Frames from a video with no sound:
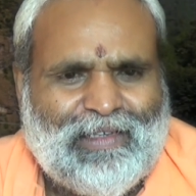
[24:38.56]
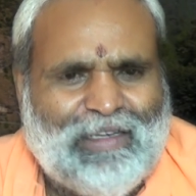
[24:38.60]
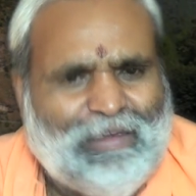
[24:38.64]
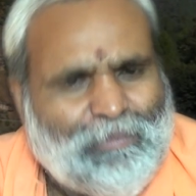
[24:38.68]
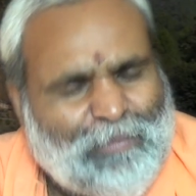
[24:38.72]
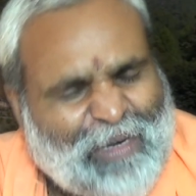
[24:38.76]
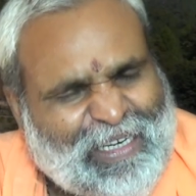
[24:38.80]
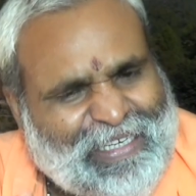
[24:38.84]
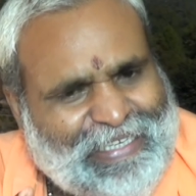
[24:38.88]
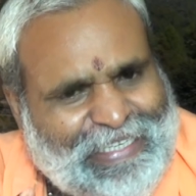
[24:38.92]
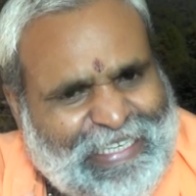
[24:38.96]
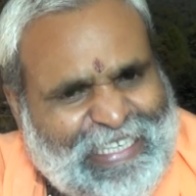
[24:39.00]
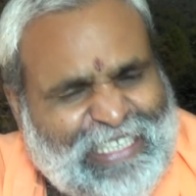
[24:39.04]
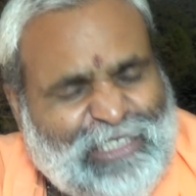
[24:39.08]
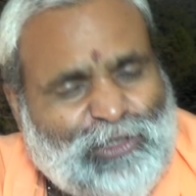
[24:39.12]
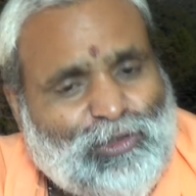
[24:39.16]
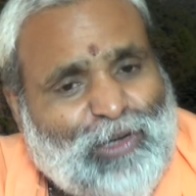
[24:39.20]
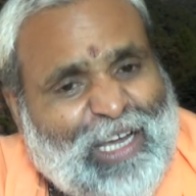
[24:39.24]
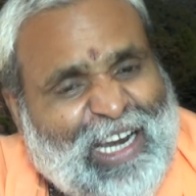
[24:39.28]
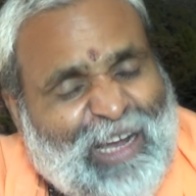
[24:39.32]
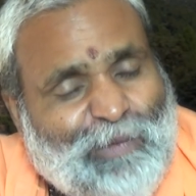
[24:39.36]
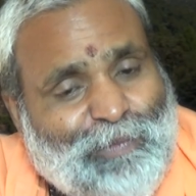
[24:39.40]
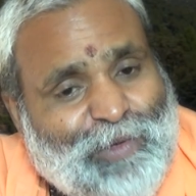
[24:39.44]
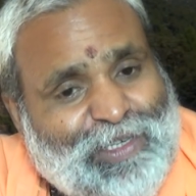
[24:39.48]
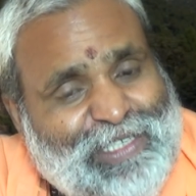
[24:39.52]
But each
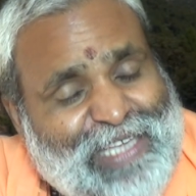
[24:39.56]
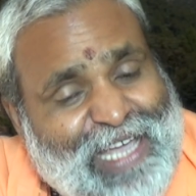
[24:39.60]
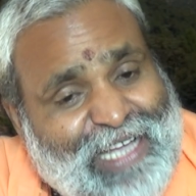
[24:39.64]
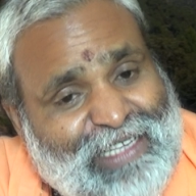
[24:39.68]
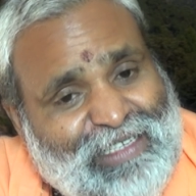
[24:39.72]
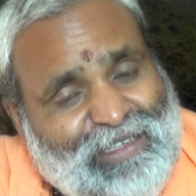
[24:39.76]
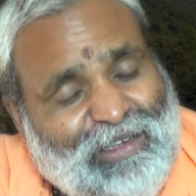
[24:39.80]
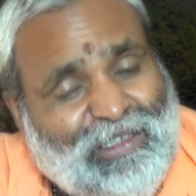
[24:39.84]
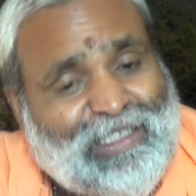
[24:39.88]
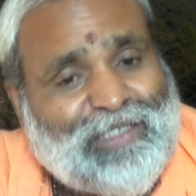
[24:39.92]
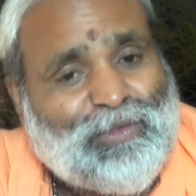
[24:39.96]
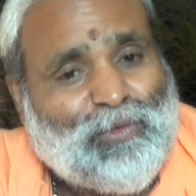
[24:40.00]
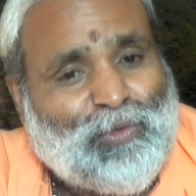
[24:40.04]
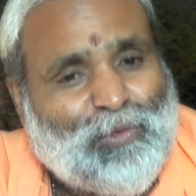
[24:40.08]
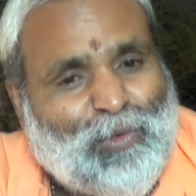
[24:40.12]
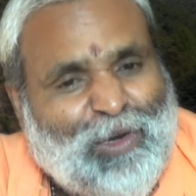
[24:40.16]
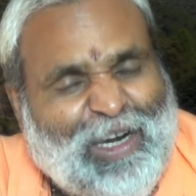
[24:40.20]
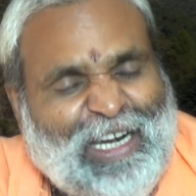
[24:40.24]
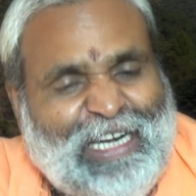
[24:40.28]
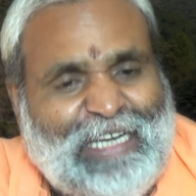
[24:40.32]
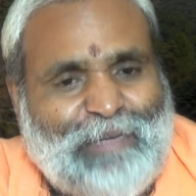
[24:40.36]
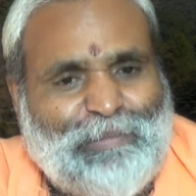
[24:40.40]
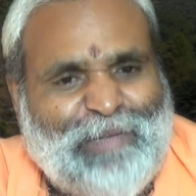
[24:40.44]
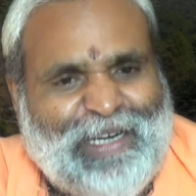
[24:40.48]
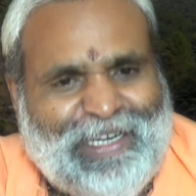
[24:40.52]
one of us has got
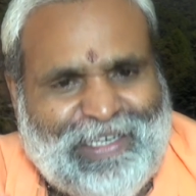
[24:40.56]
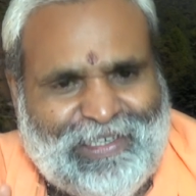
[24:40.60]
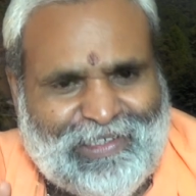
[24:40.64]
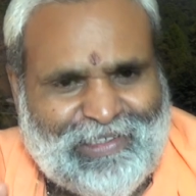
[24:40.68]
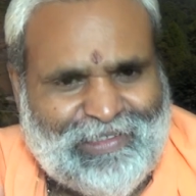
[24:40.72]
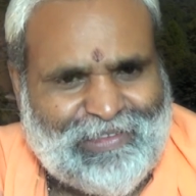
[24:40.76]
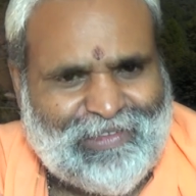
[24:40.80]
one limit.